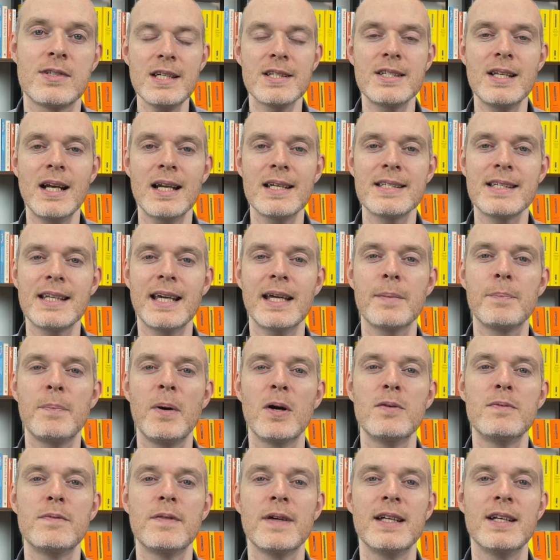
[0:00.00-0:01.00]
So let's take
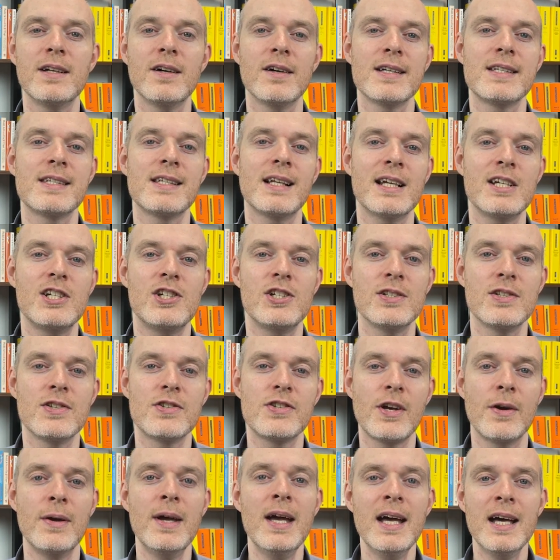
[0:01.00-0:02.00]
both in isolation.
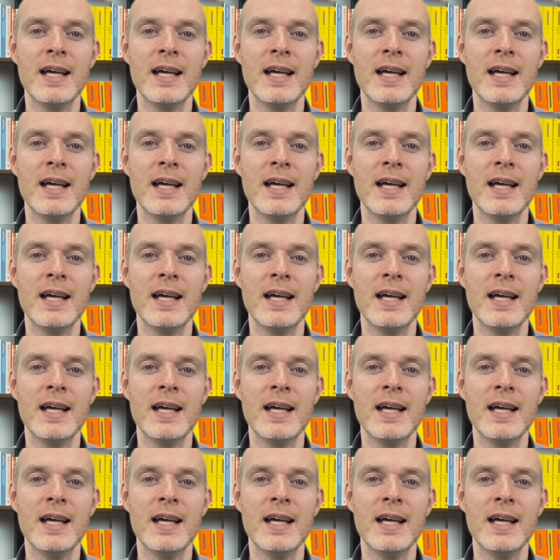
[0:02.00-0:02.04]
So